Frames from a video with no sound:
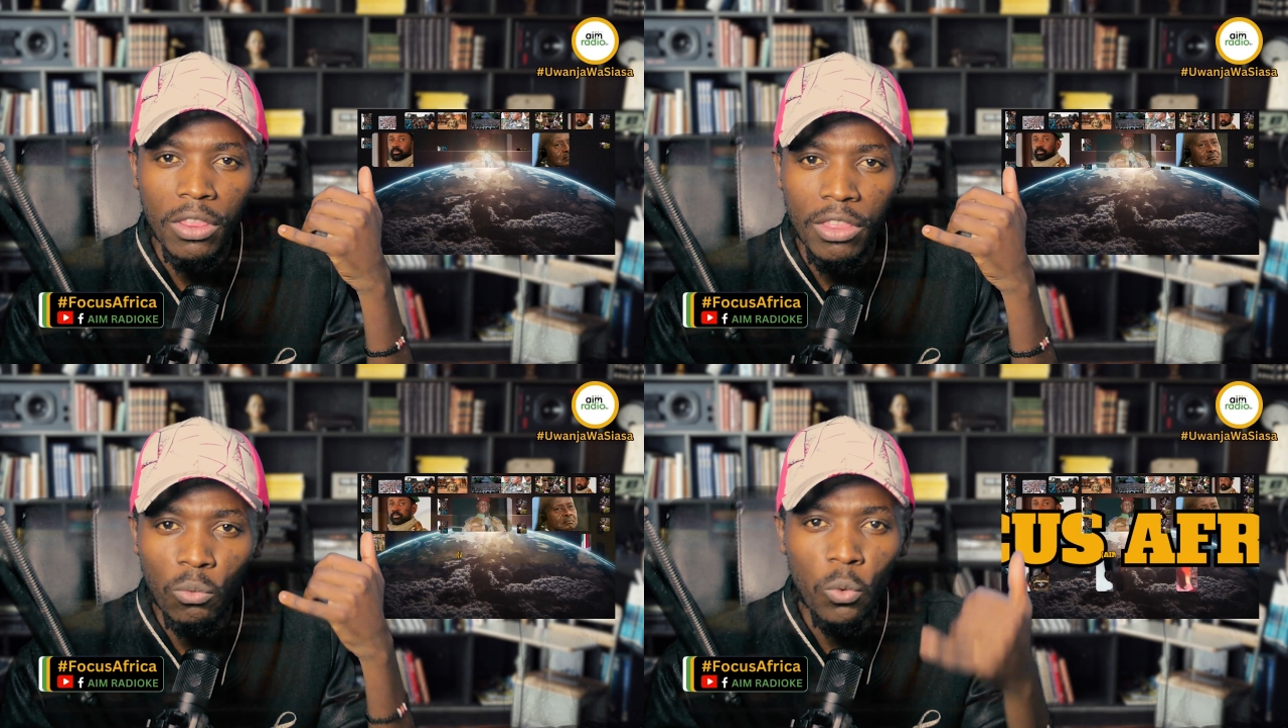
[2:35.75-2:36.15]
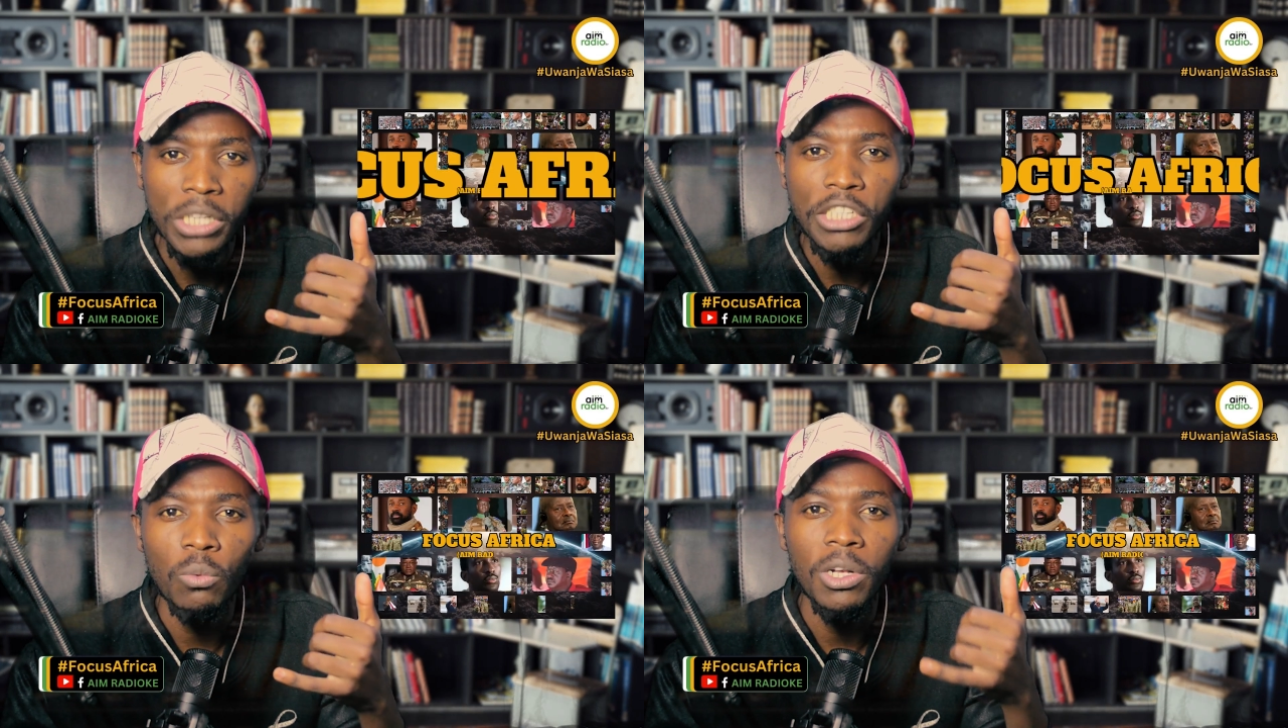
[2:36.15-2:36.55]
the
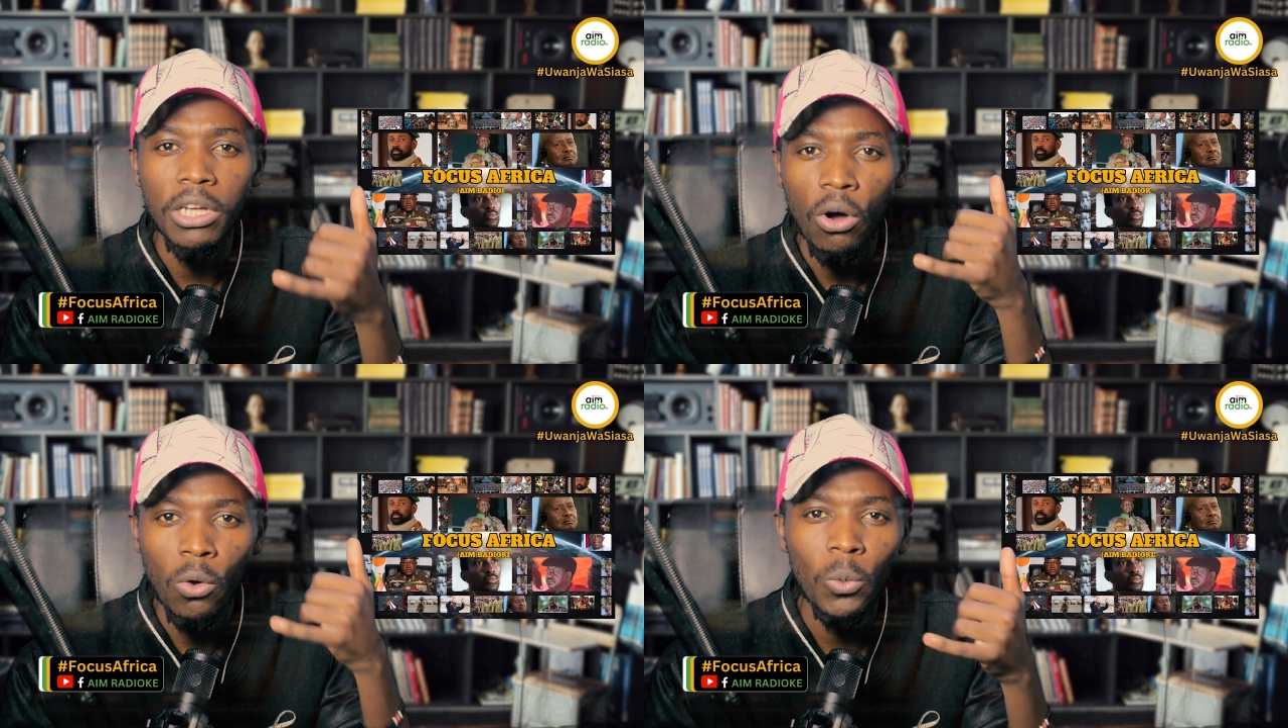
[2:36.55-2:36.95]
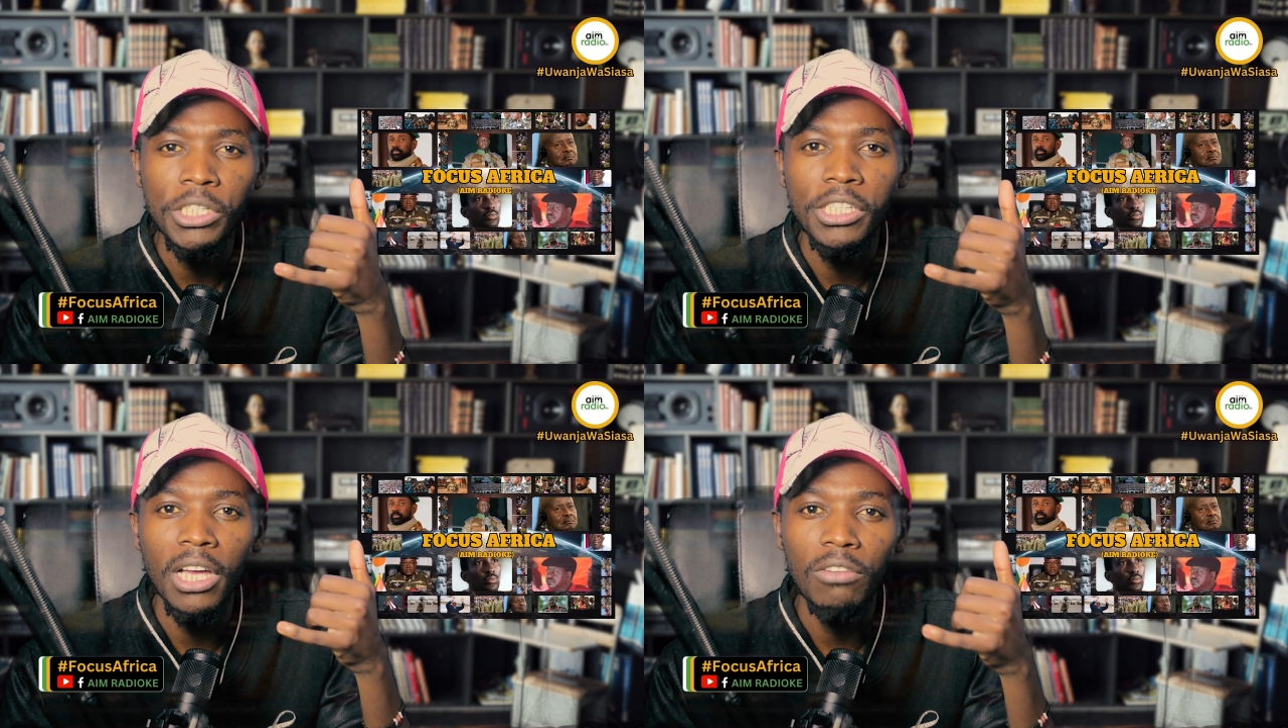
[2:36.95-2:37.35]
West will
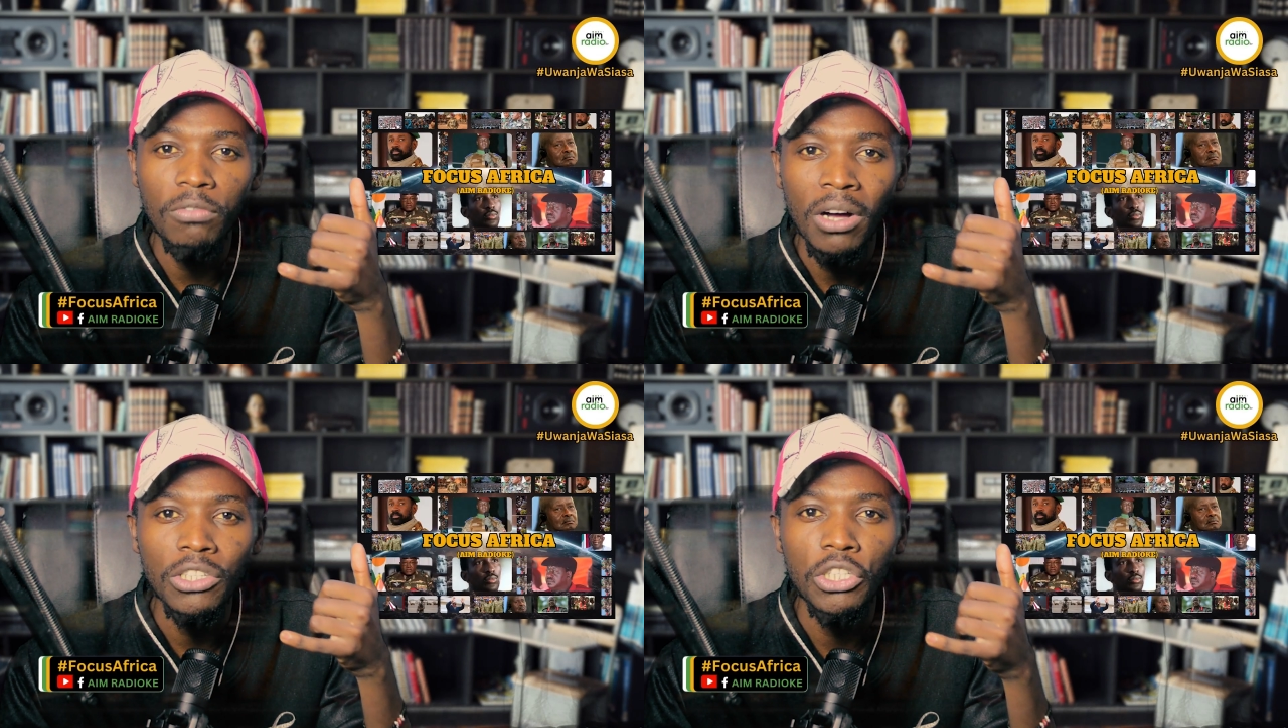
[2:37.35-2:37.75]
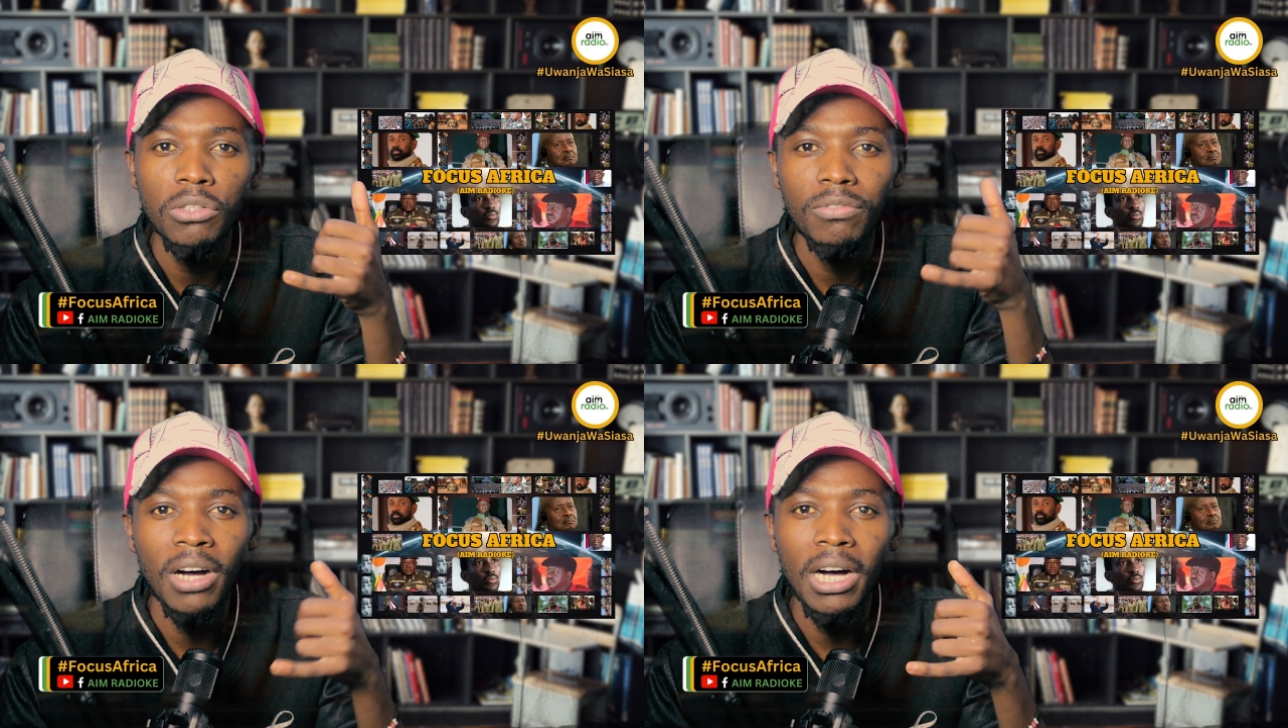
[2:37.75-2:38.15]
always take advantage
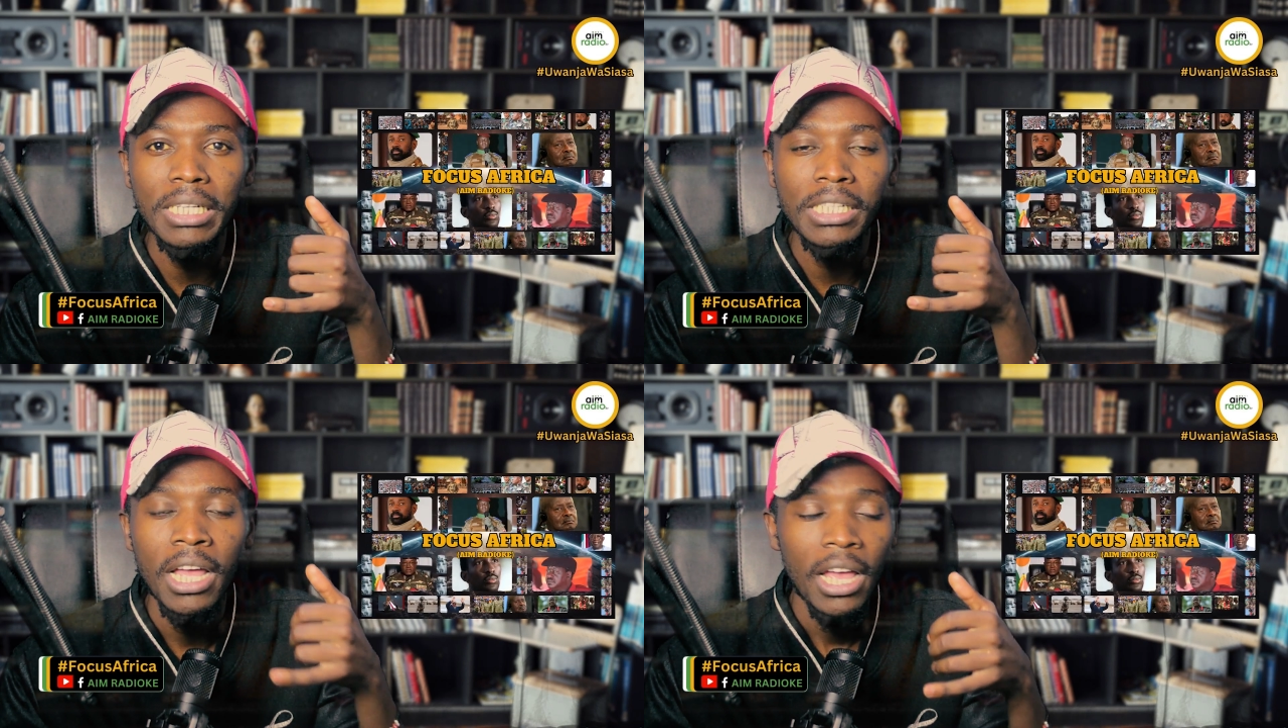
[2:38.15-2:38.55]
of us,